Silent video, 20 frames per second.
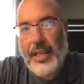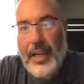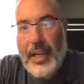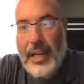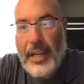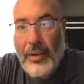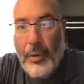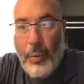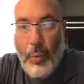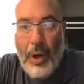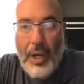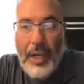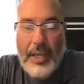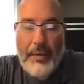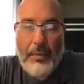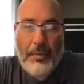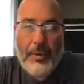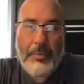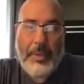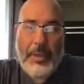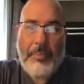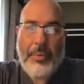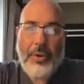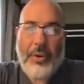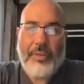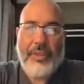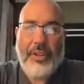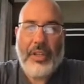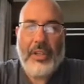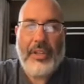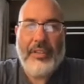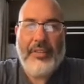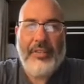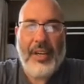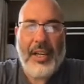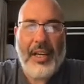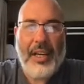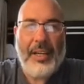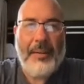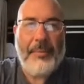And the white would be perfectly
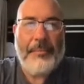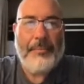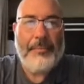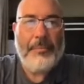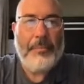fine.